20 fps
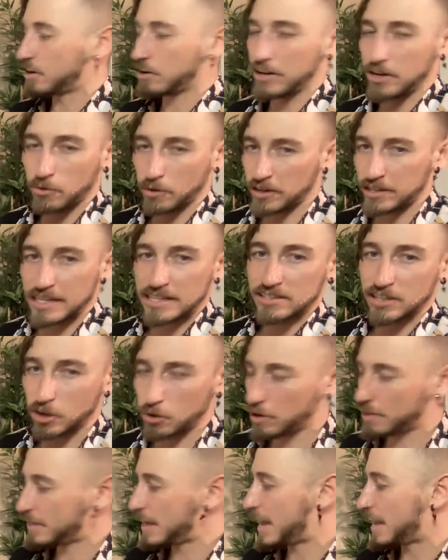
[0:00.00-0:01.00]
or I don't want this, I
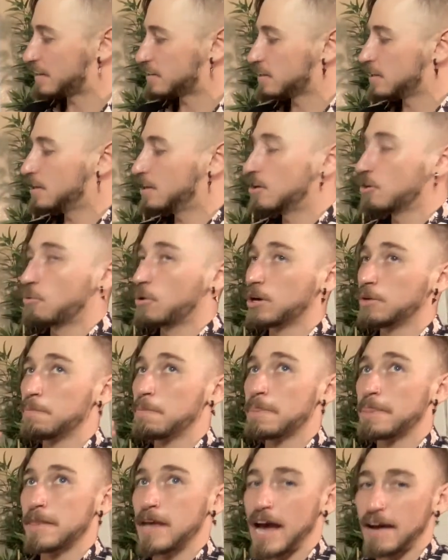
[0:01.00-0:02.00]
don't want that.
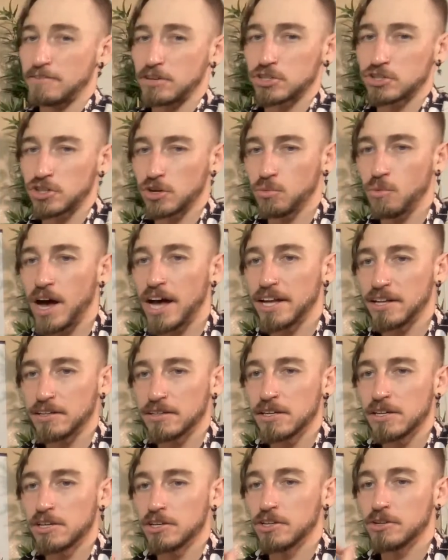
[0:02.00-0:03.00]
Well, after a certain
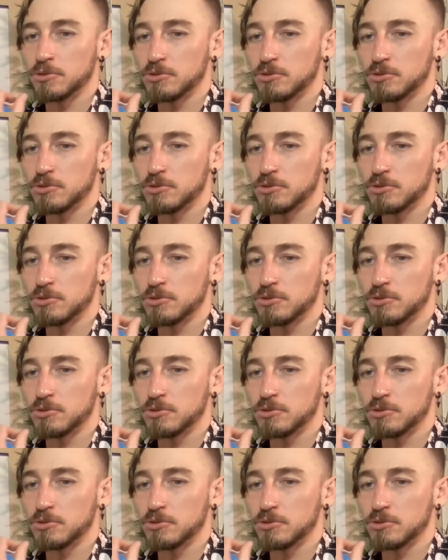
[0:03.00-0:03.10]
while,